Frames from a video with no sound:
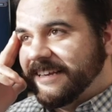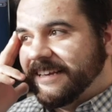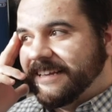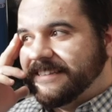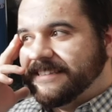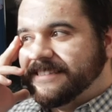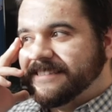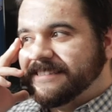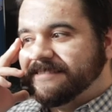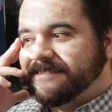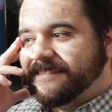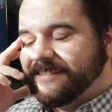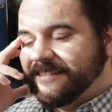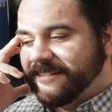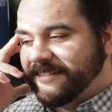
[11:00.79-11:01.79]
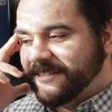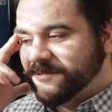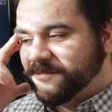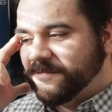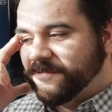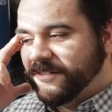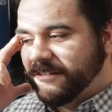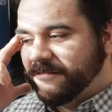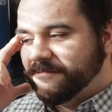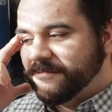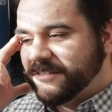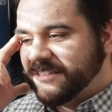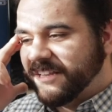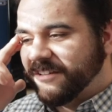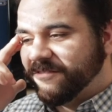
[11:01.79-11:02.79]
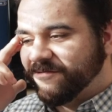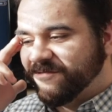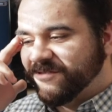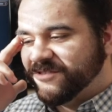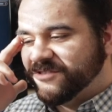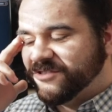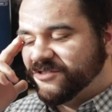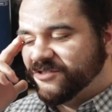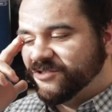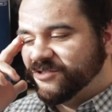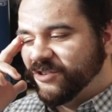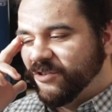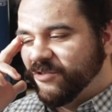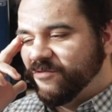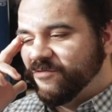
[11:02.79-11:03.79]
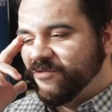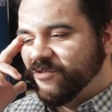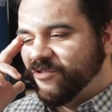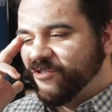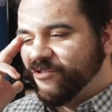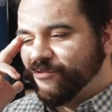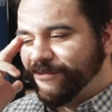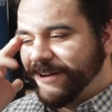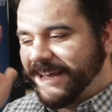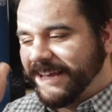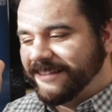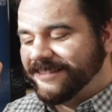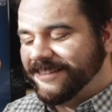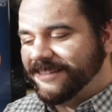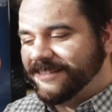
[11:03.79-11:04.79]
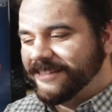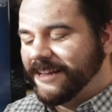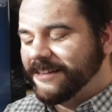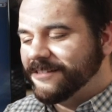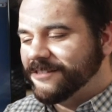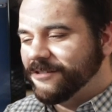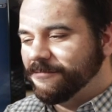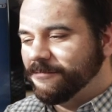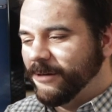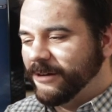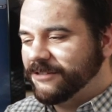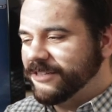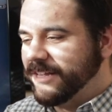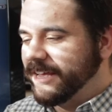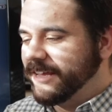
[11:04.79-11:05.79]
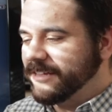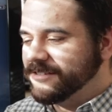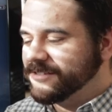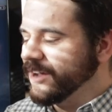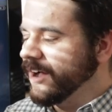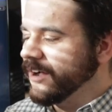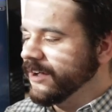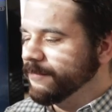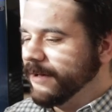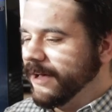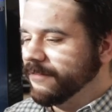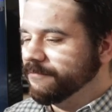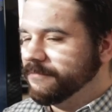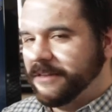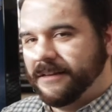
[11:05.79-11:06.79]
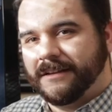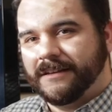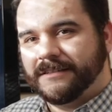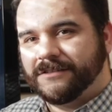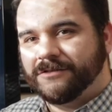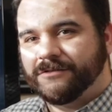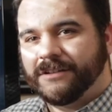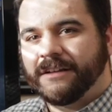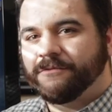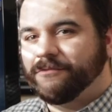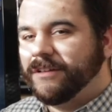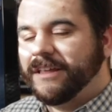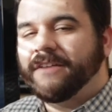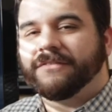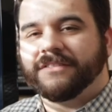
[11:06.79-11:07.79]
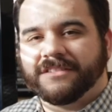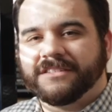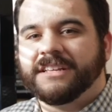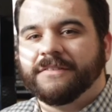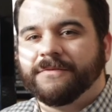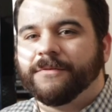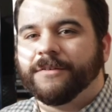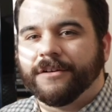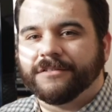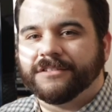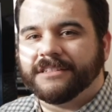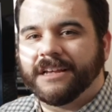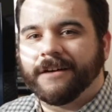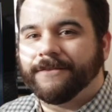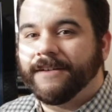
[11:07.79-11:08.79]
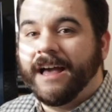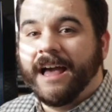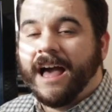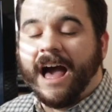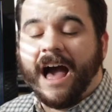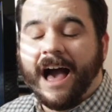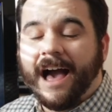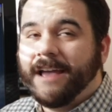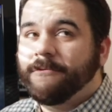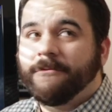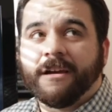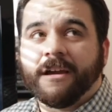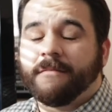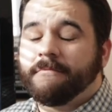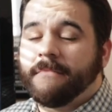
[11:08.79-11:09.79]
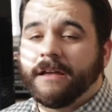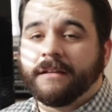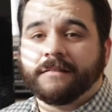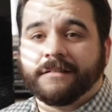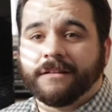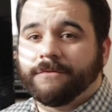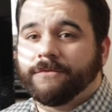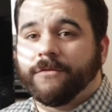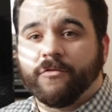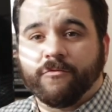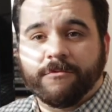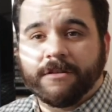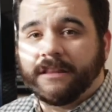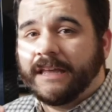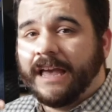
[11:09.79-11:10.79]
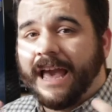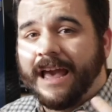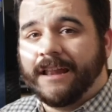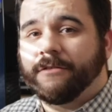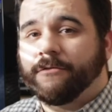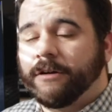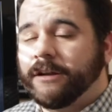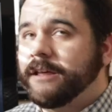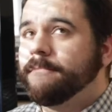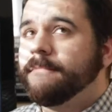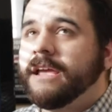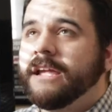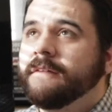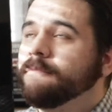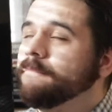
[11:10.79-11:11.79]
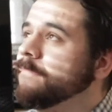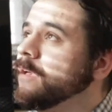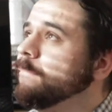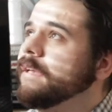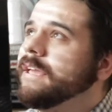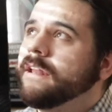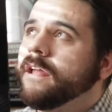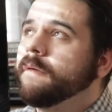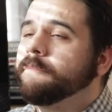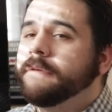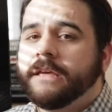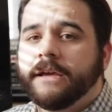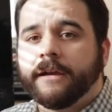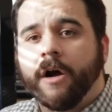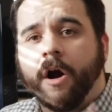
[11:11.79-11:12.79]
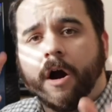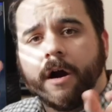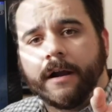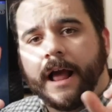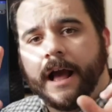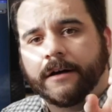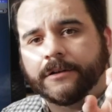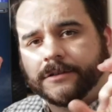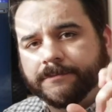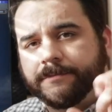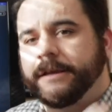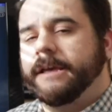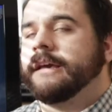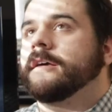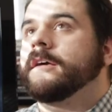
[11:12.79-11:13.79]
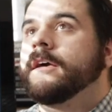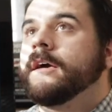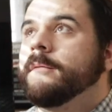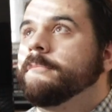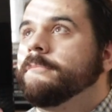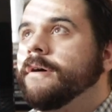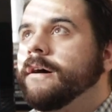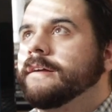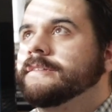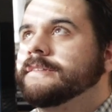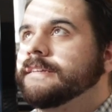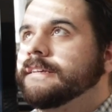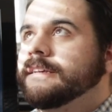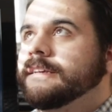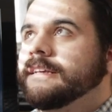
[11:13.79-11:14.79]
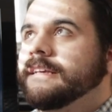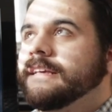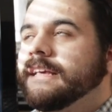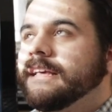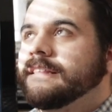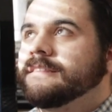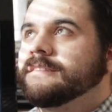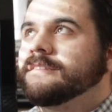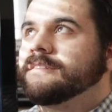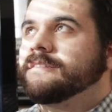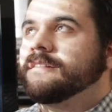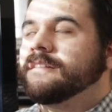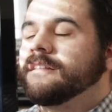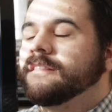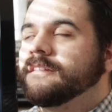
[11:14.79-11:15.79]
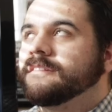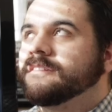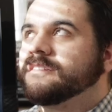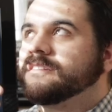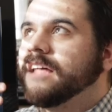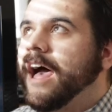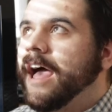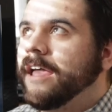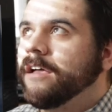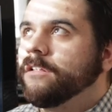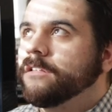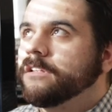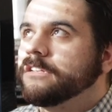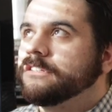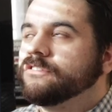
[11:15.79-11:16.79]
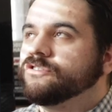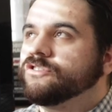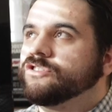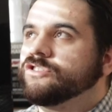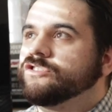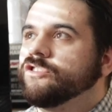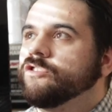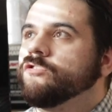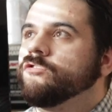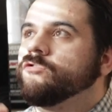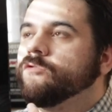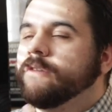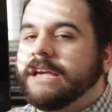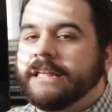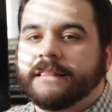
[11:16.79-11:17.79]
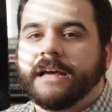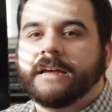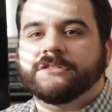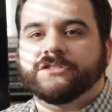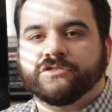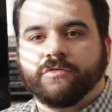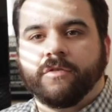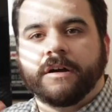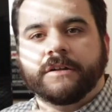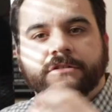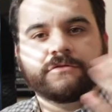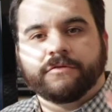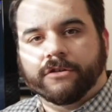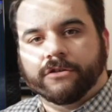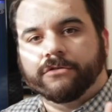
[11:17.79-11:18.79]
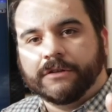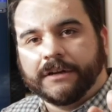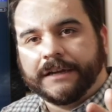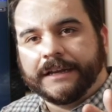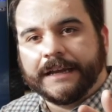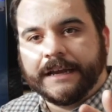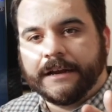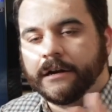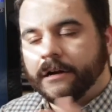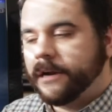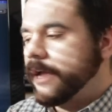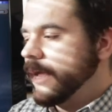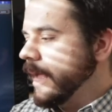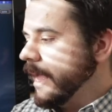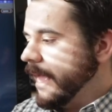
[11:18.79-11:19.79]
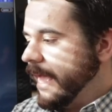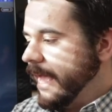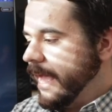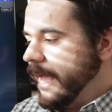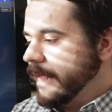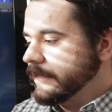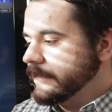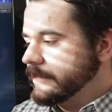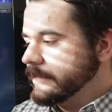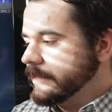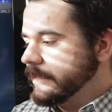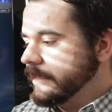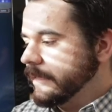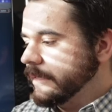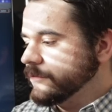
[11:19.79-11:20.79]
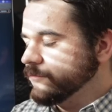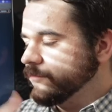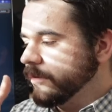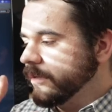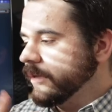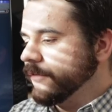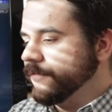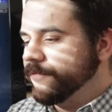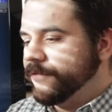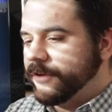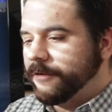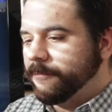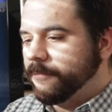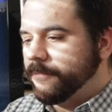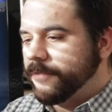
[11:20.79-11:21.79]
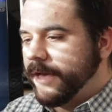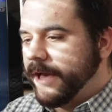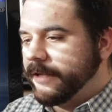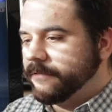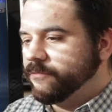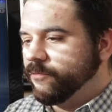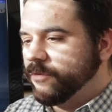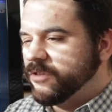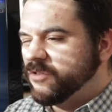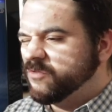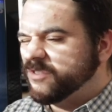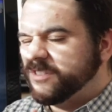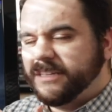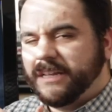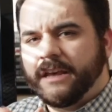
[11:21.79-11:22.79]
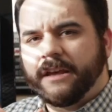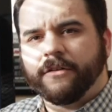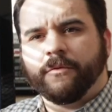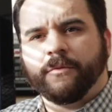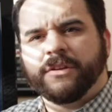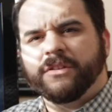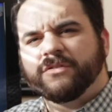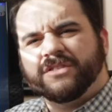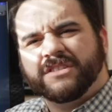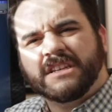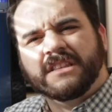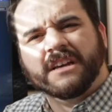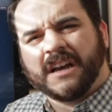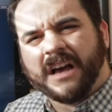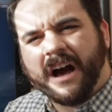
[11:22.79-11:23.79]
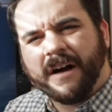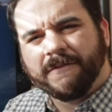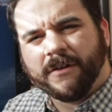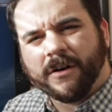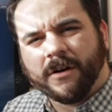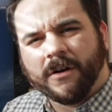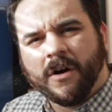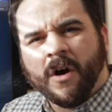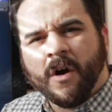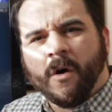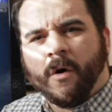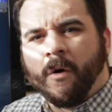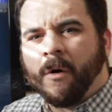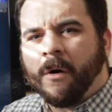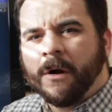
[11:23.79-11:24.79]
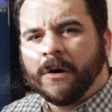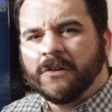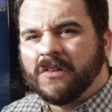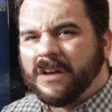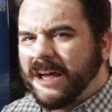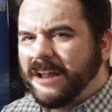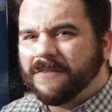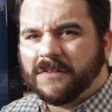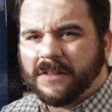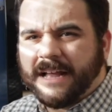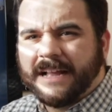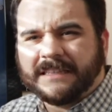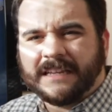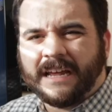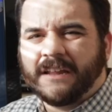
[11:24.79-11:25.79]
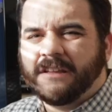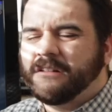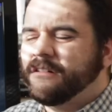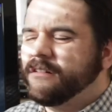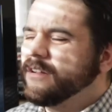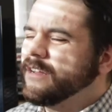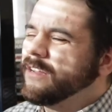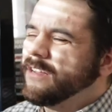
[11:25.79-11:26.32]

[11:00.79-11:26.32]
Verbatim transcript: it's this film is like it's just so great. It's not so much that I can talk about because you really have to see it for yourself. I recommend it for really anyone. It may it may not be an art house pick, but it's the style is just so great that I just wanted to include it here and it's really a film that when you see it or when you see the cover or you kind of glance at it, you go,